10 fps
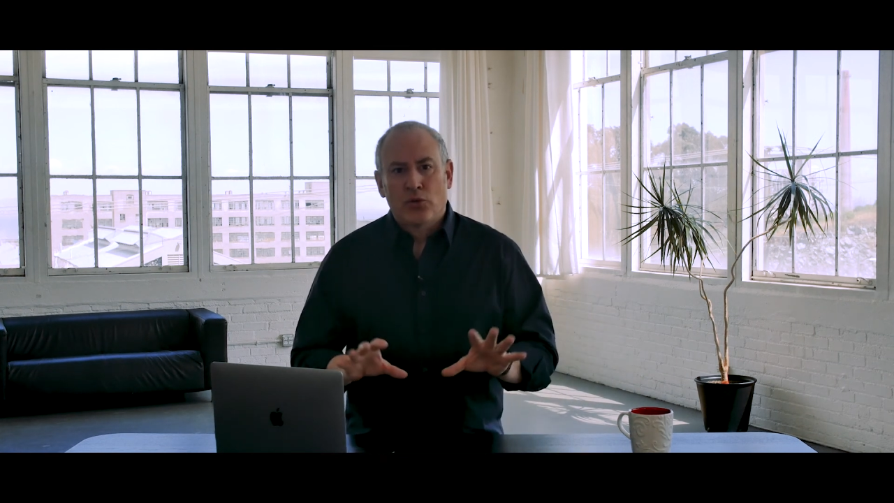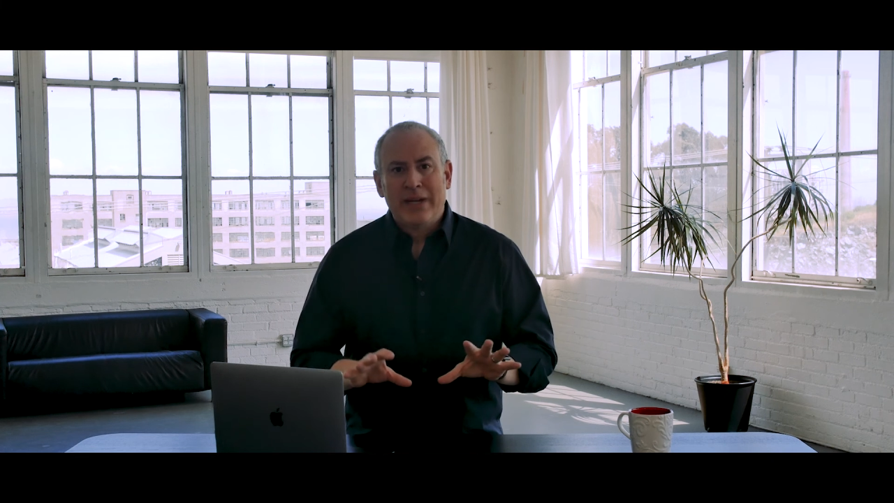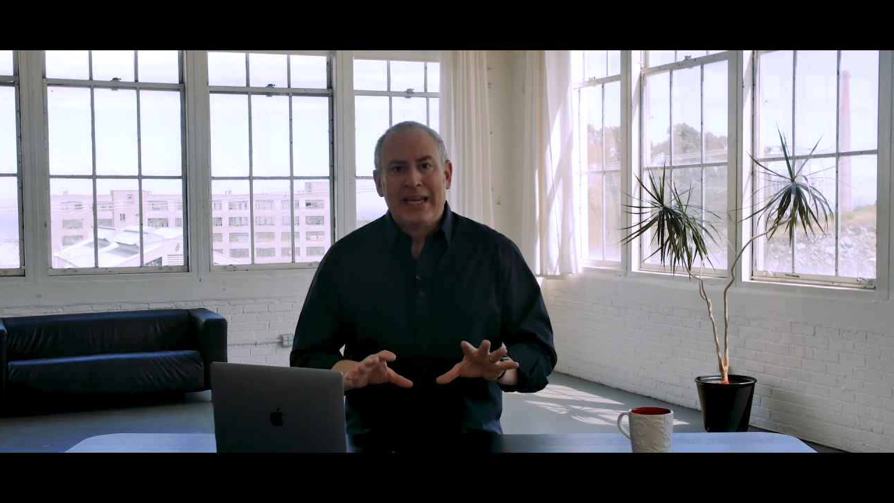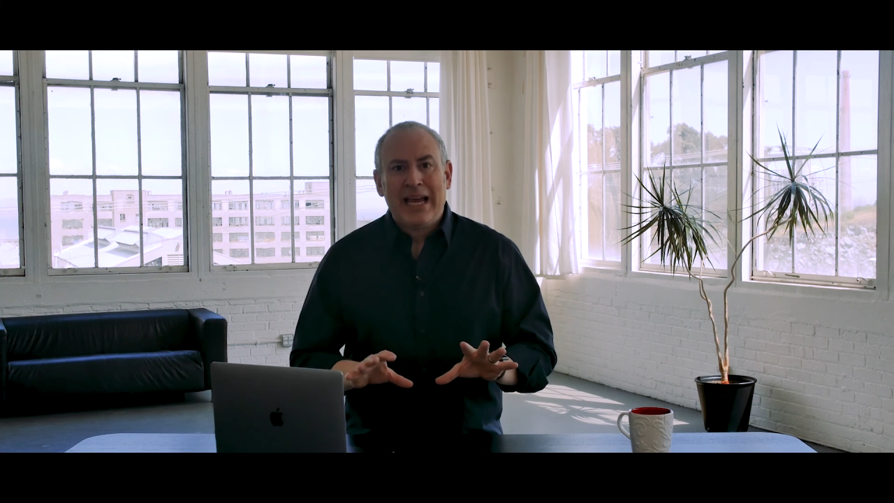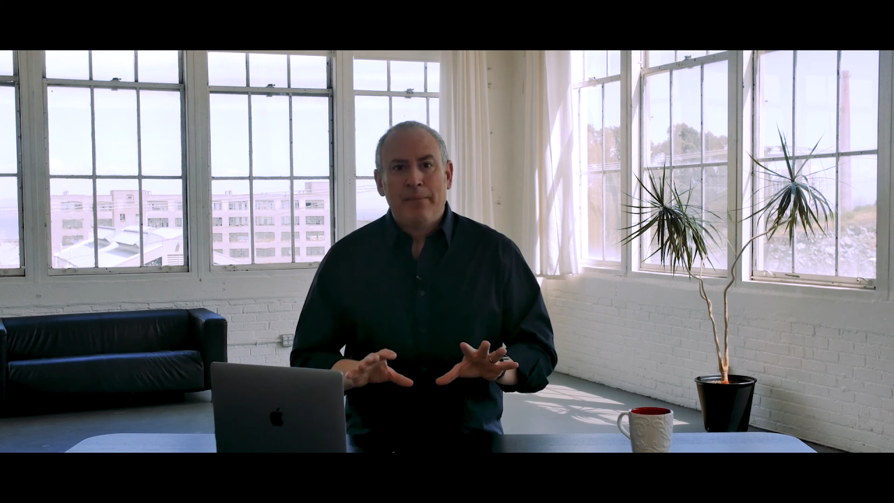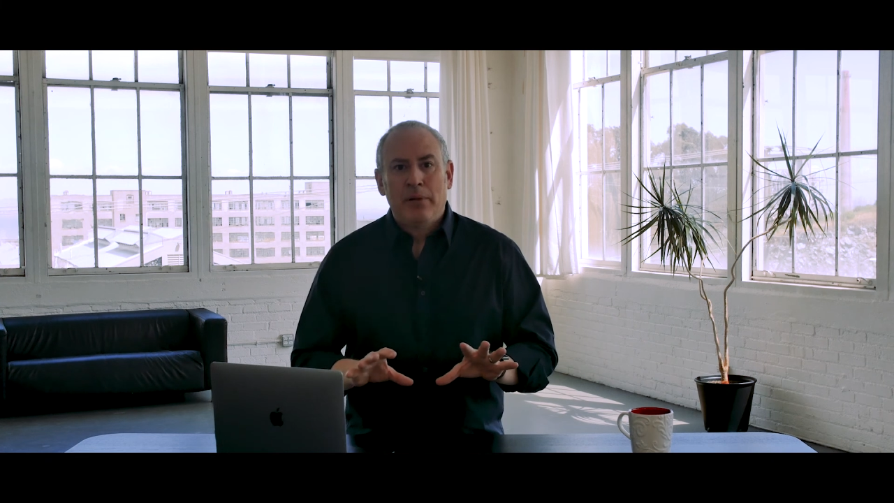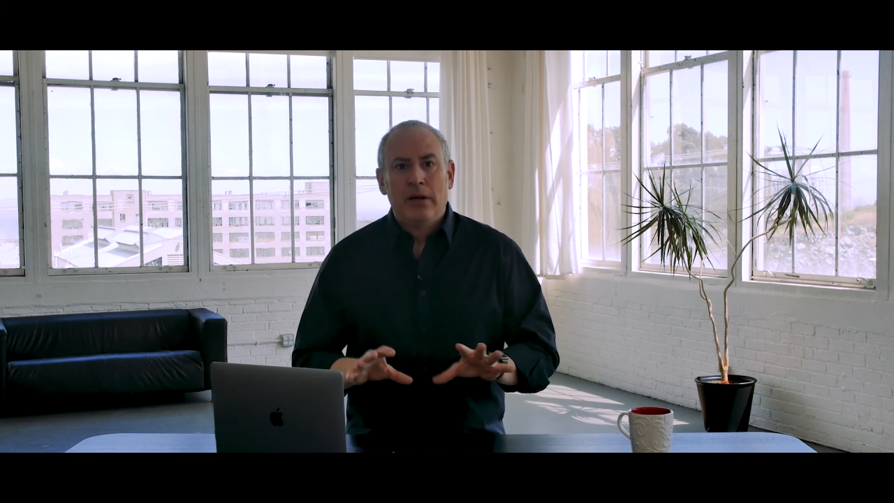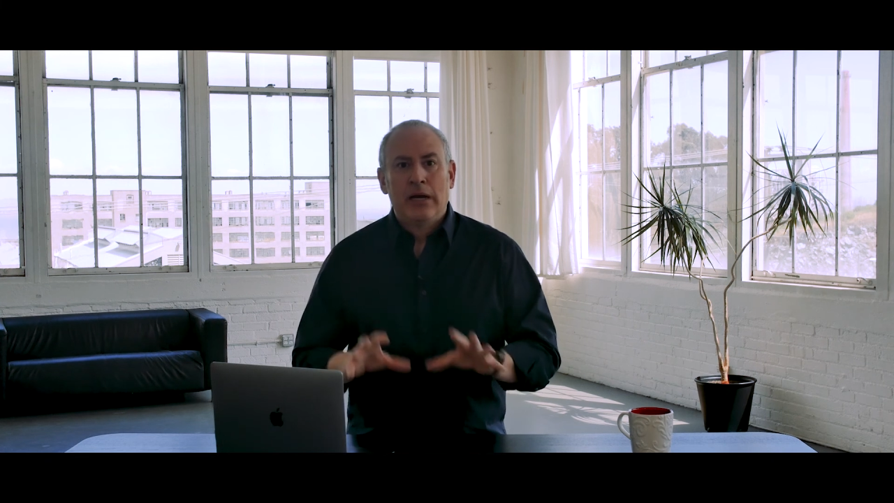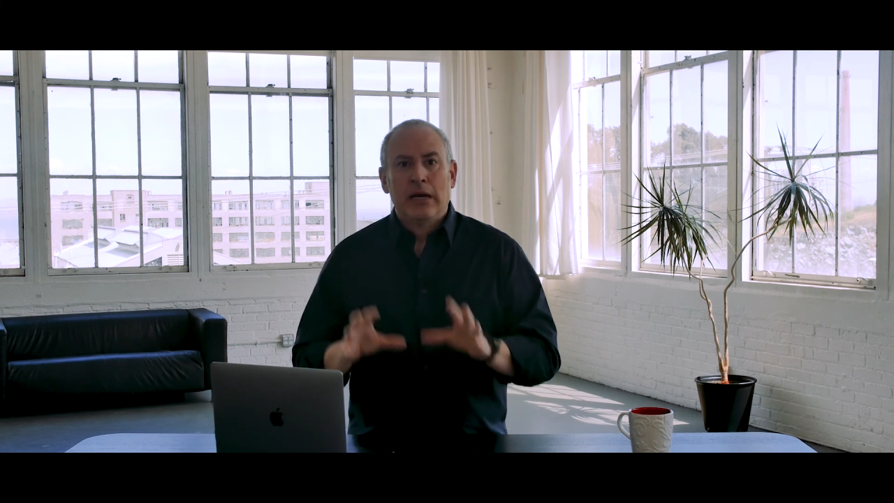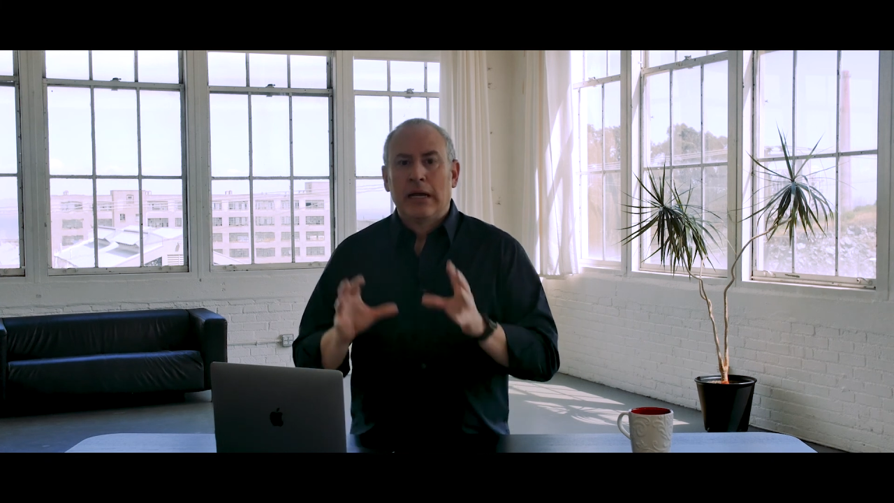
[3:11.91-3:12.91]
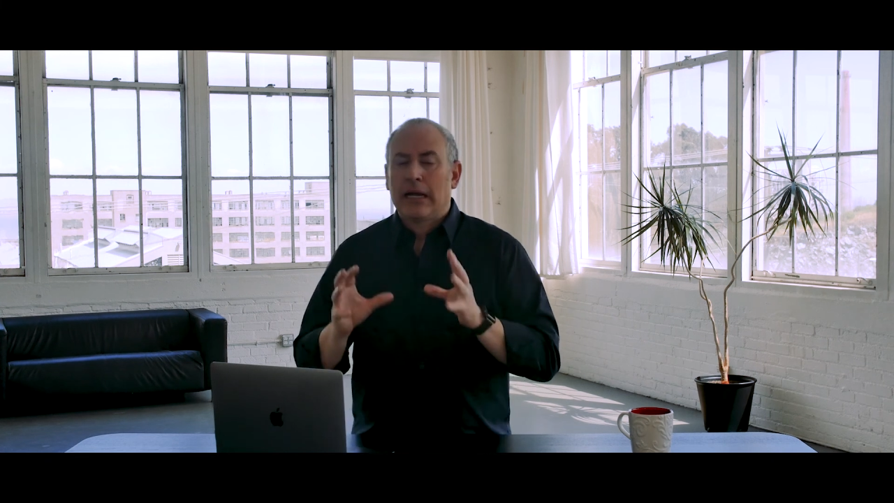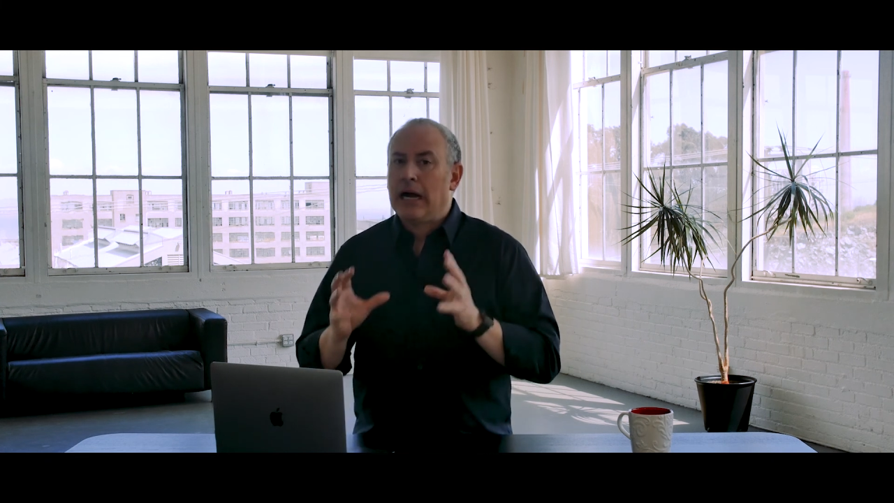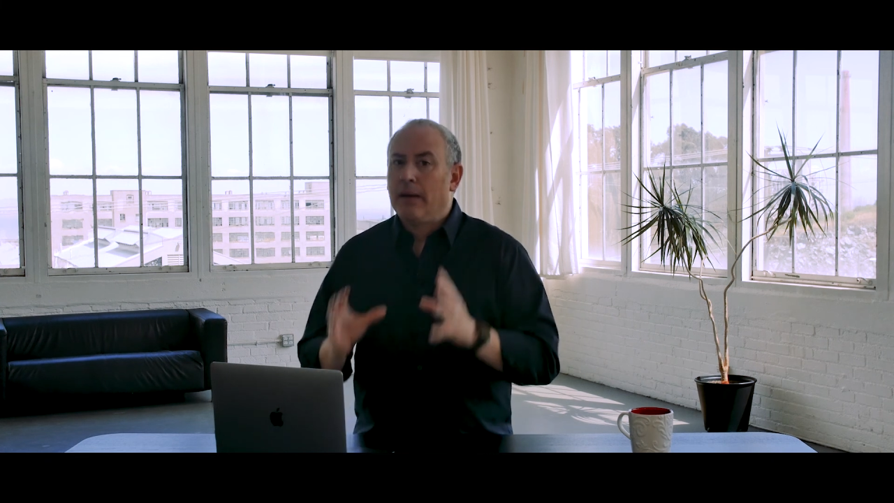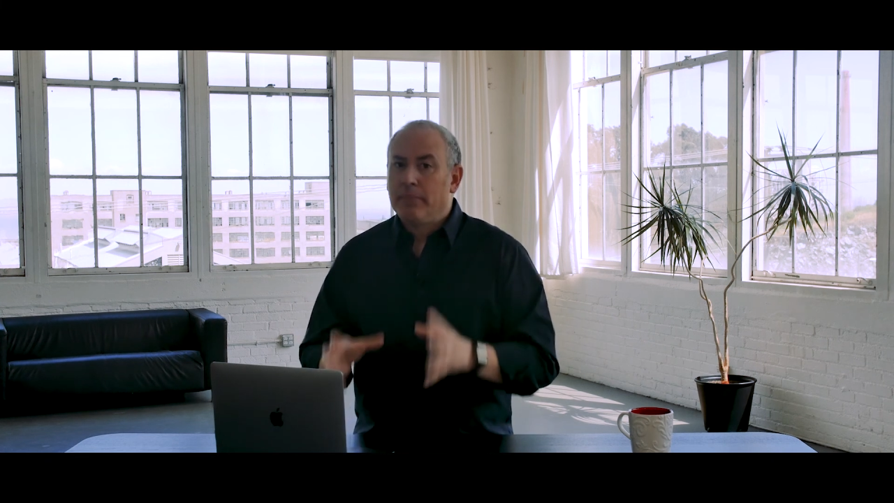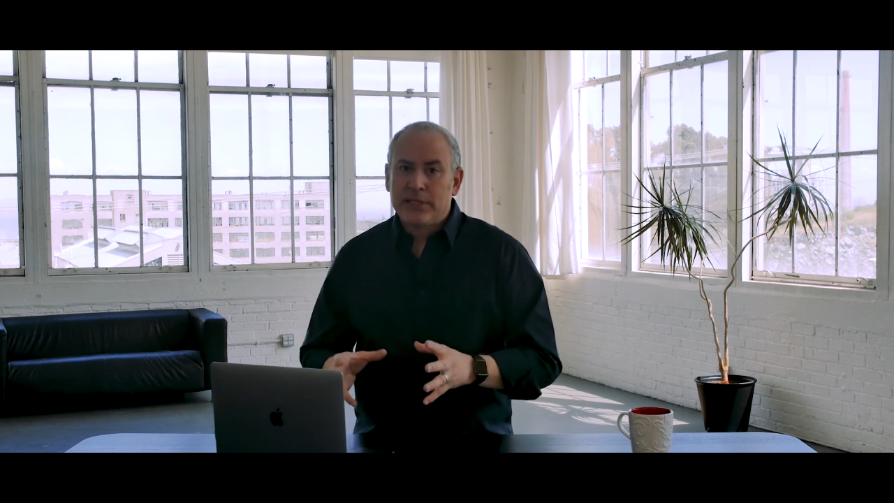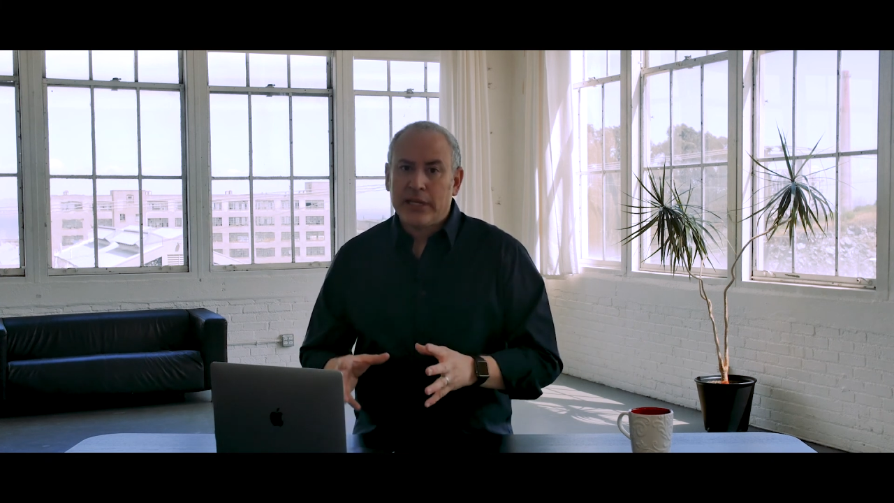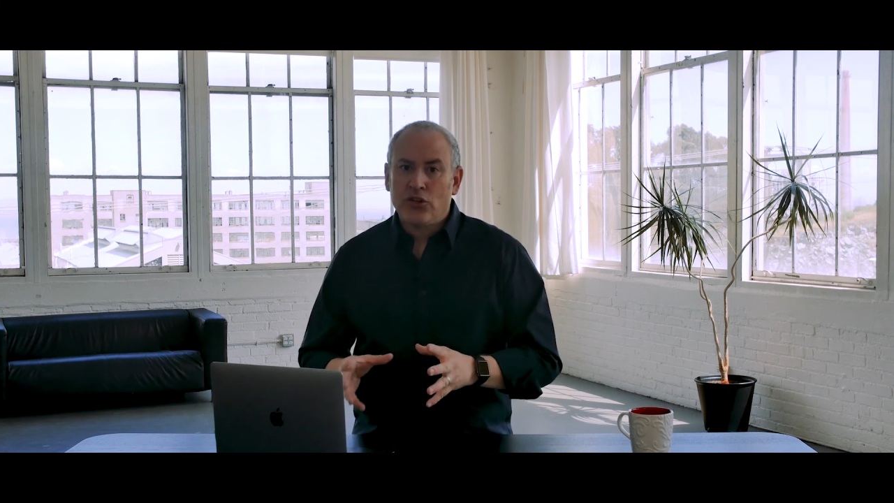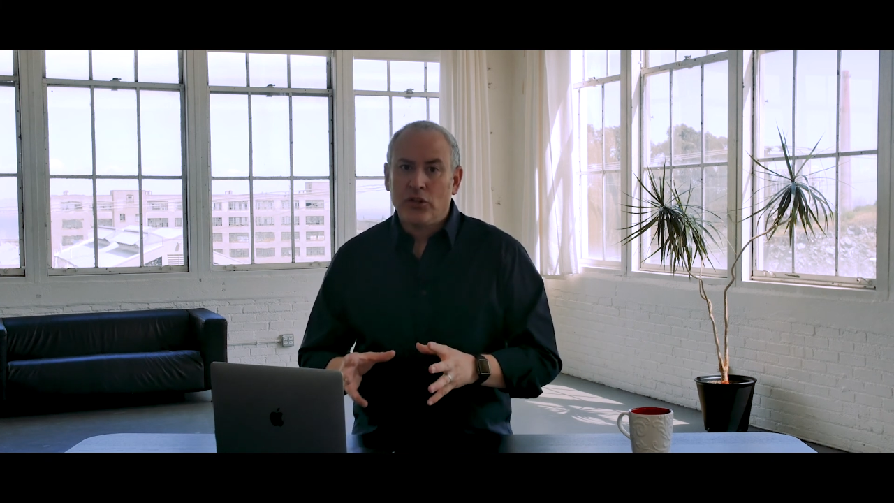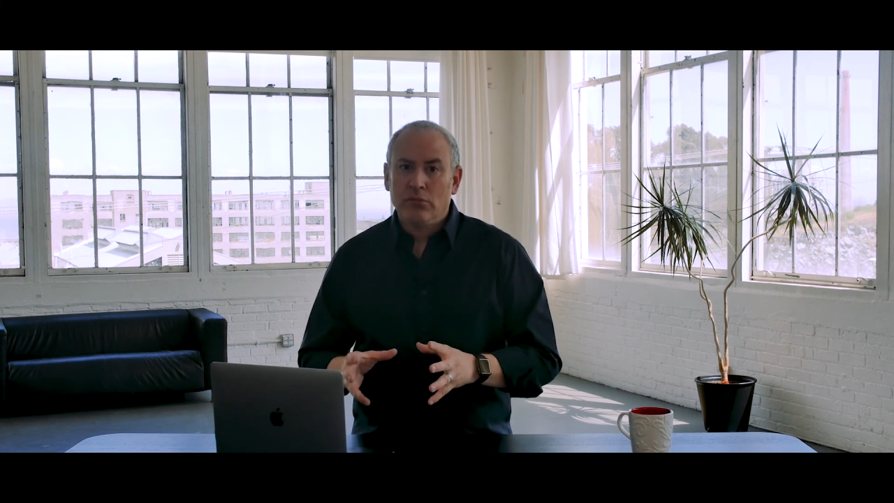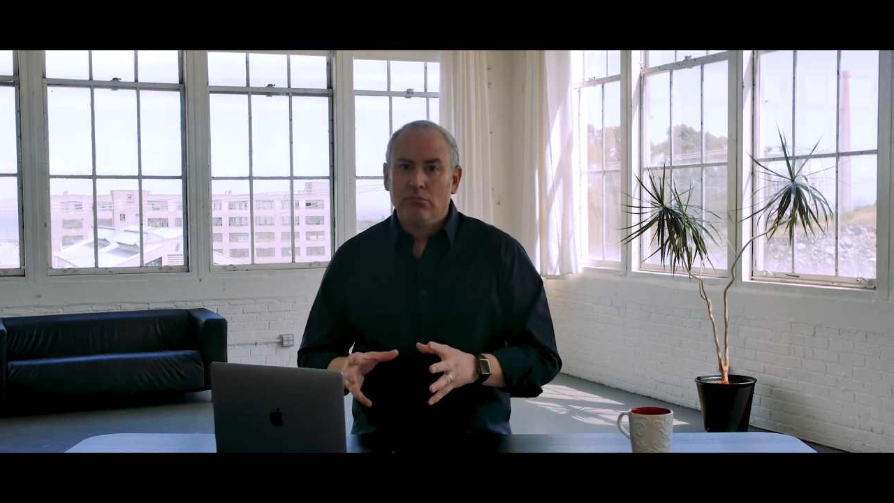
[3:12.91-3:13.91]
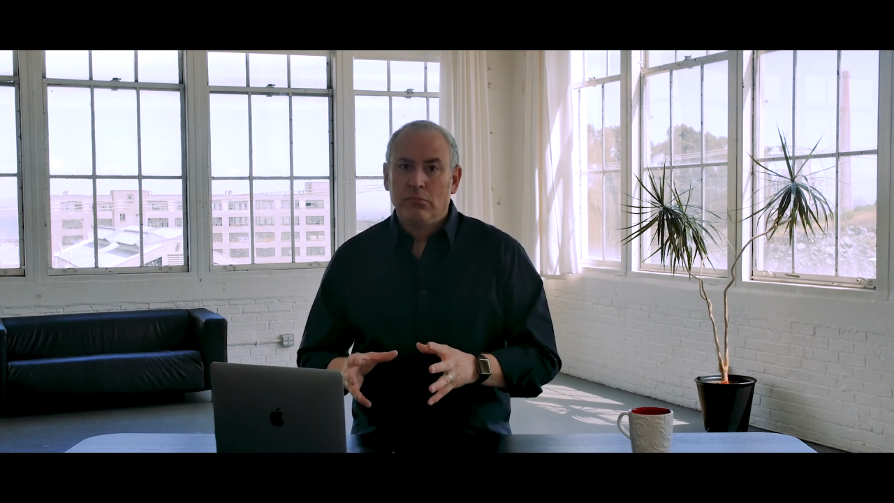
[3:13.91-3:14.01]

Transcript: recap, compensation,